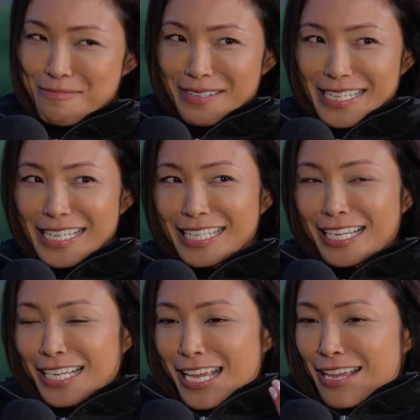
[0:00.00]
mean,
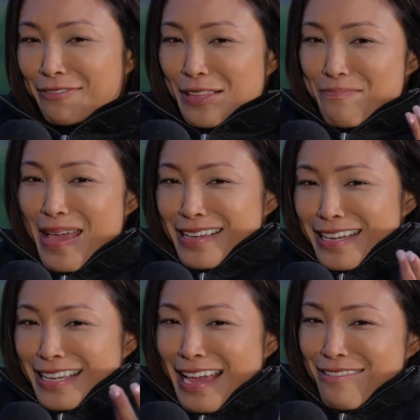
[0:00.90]
if the bank
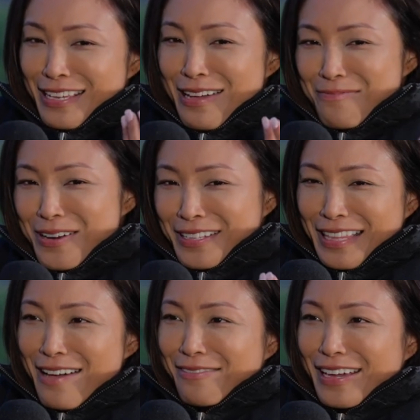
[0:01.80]
account can work
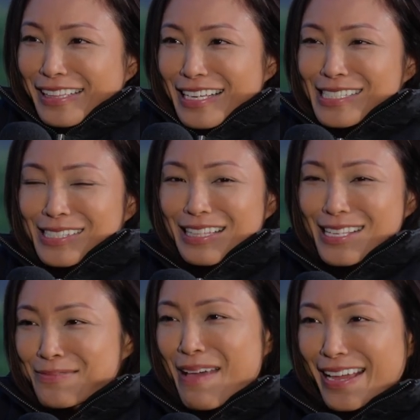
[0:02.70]
that way, let's
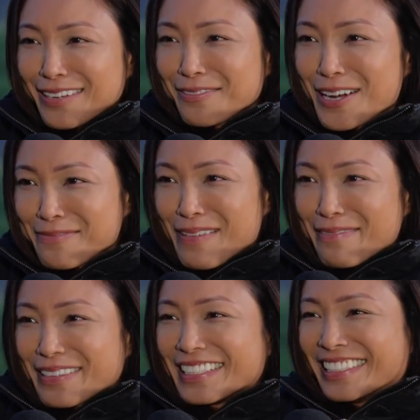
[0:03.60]
make it work,
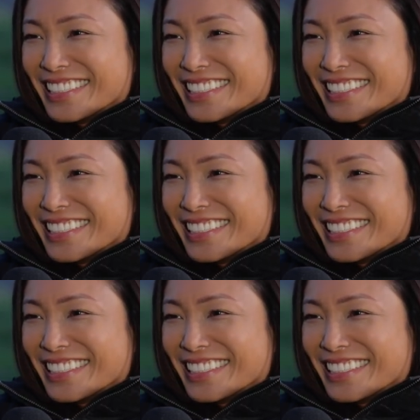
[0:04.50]
baby.